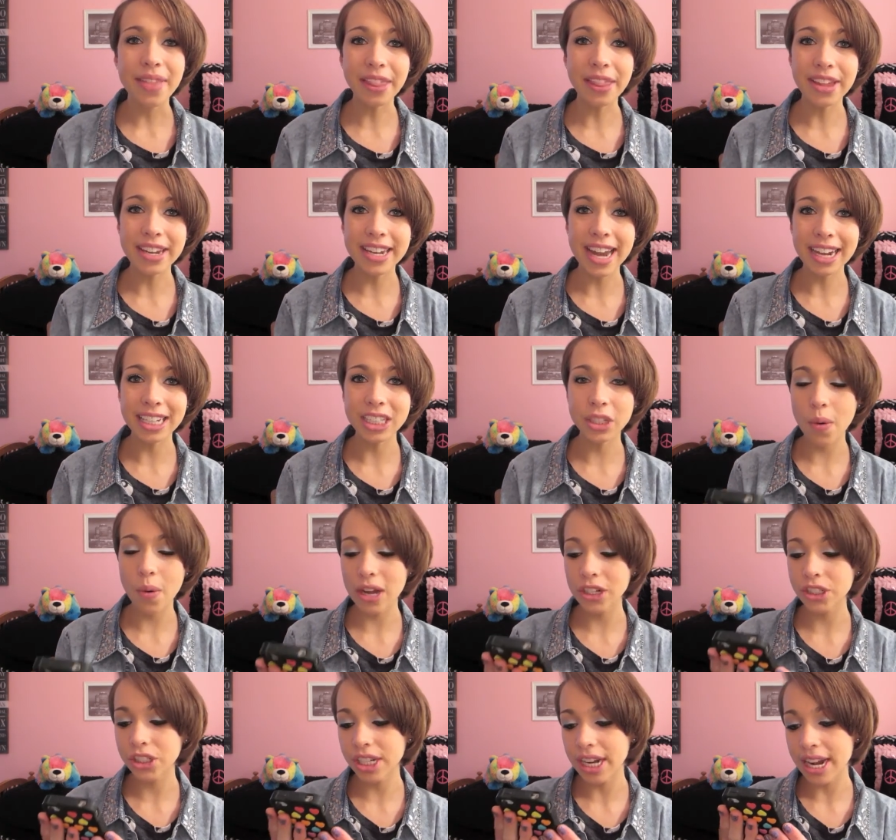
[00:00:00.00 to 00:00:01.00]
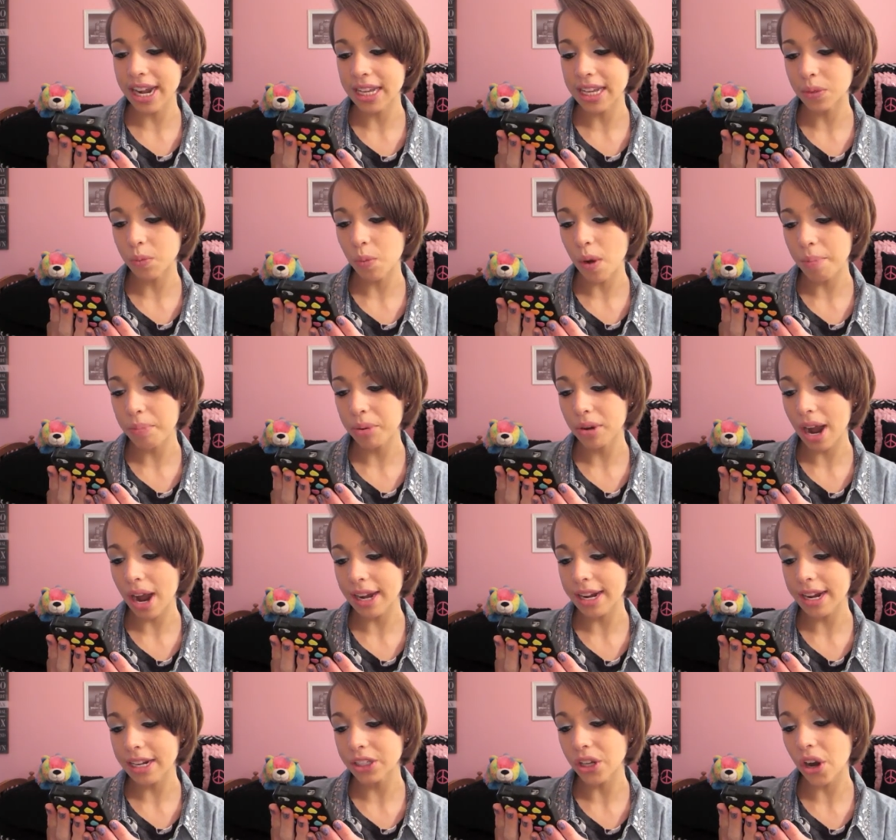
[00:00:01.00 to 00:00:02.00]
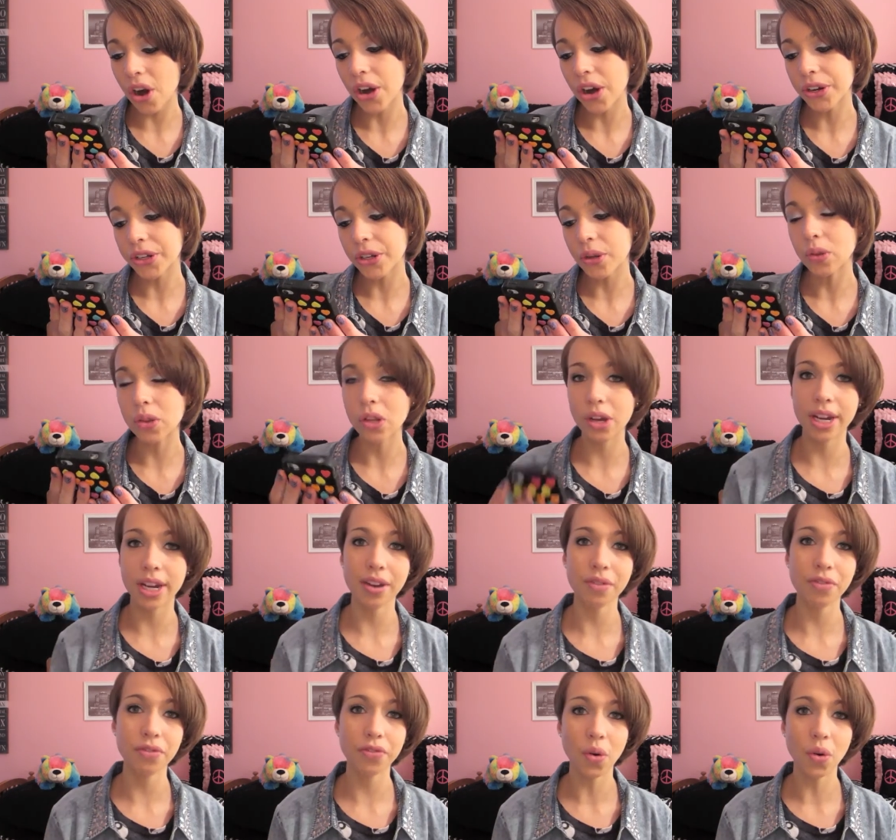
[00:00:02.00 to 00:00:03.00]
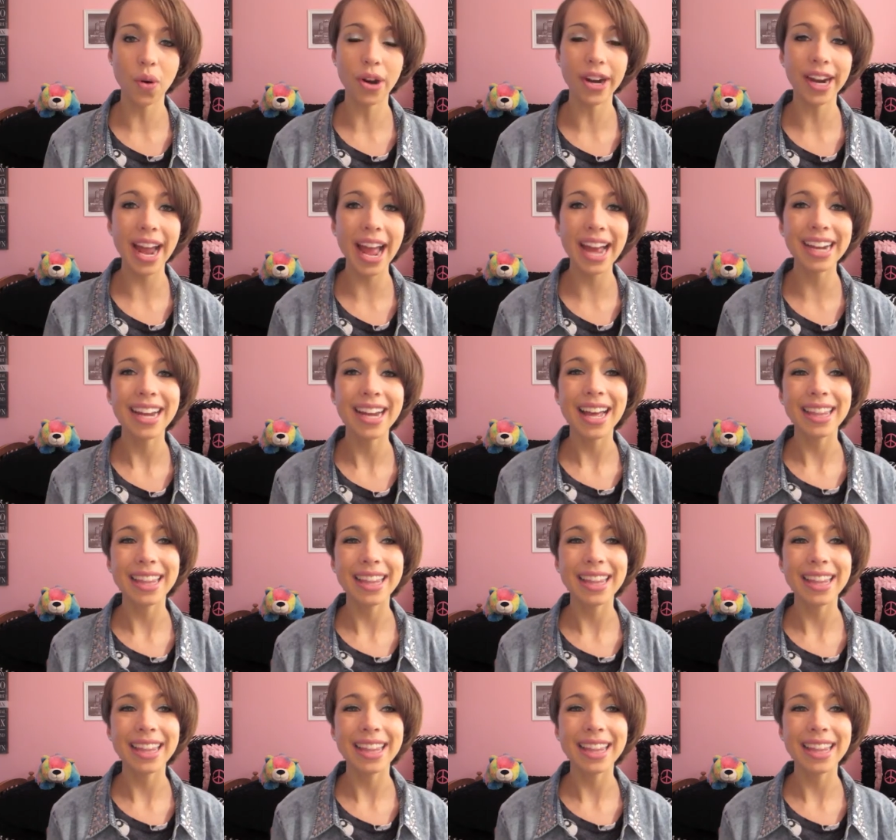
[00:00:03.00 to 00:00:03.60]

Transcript: Then the next question is, what products are you looking for? And